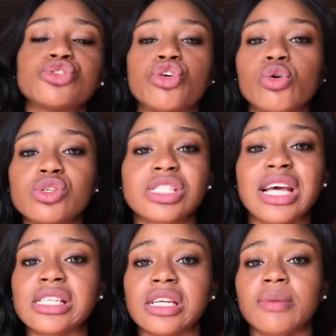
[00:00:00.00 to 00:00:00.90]
to goal
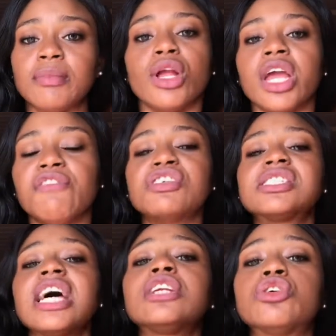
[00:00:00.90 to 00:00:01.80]
setting. If you
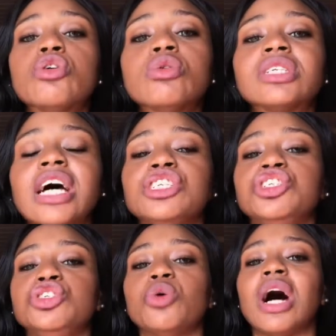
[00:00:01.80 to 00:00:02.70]
set goals and
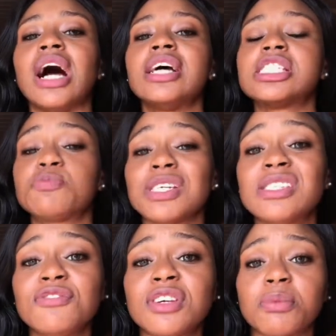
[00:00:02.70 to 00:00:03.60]
you are
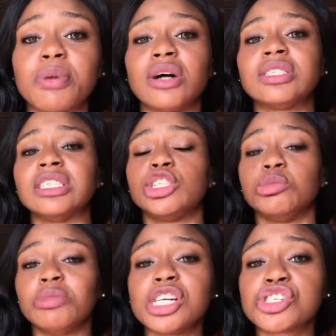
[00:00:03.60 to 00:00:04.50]
specific about it, you
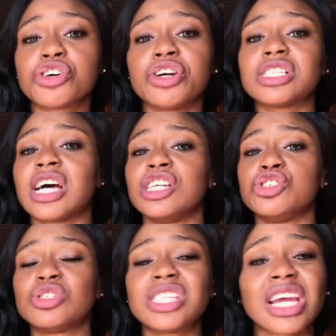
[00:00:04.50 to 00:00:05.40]
measure it and
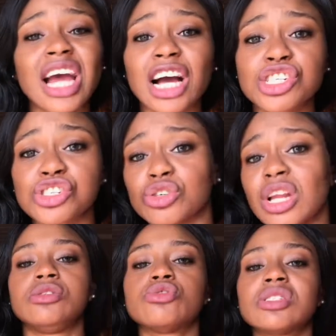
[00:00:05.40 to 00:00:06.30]
you take action,
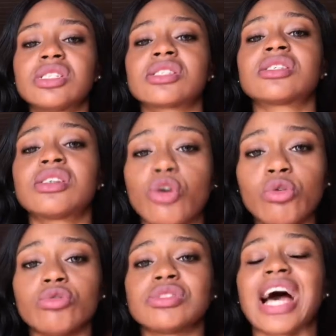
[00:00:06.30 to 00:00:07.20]
those
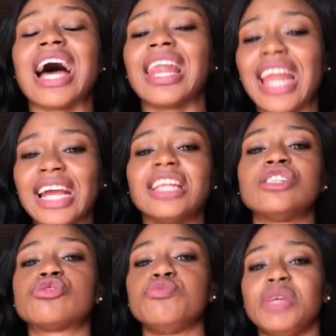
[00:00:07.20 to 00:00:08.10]
goals are likely
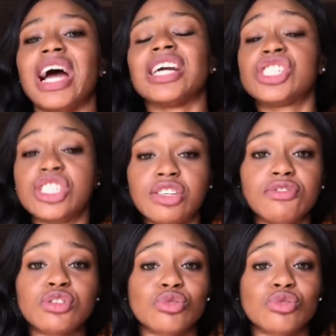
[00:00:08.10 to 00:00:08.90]
to be achieved.